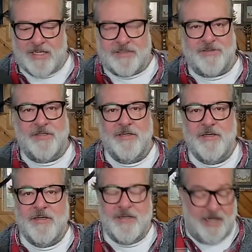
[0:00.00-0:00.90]
excellent.
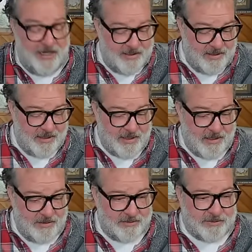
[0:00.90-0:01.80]
And
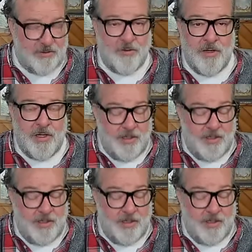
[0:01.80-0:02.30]
so